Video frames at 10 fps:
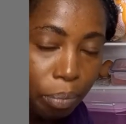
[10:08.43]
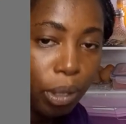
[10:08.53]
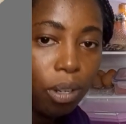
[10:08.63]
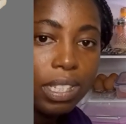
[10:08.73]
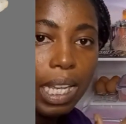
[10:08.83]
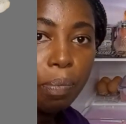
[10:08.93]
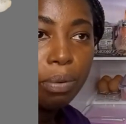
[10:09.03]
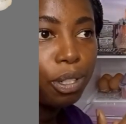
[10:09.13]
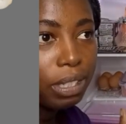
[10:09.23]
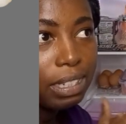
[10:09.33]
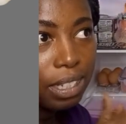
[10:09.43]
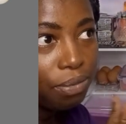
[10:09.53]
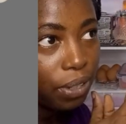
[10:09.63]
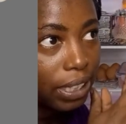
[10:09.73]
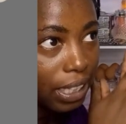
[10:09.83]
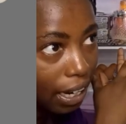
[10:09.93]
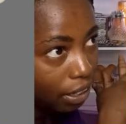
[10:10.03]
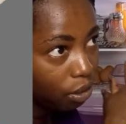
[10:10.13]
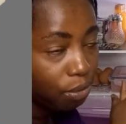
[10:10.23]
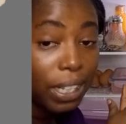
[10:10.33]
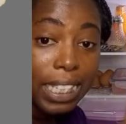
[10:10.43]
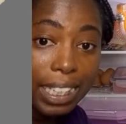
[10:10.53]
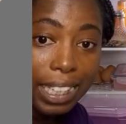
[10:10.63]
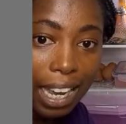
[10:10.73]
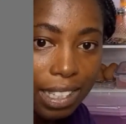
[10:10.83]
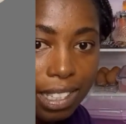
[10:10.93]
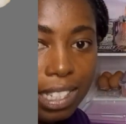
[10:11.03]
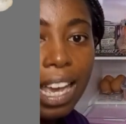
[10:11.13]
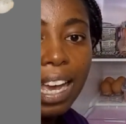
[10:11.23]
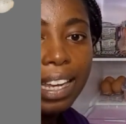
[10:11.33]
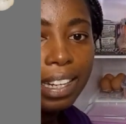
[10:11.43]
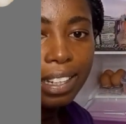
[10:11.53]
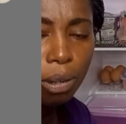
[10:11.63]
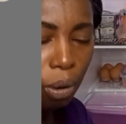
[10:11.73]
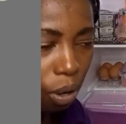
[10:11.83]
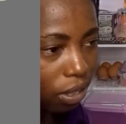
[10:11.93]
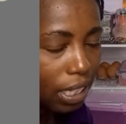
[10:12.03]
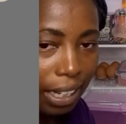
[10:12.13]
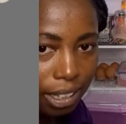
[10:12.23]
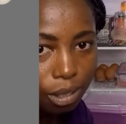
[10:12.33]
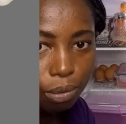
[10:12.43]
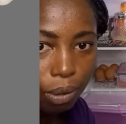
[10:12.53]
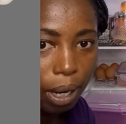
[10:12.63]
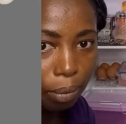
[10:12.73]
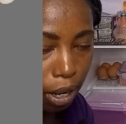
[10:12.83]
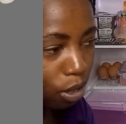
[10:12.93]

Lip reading: because they are producing different kind of ethylene gases, and then they will cause others to ripe.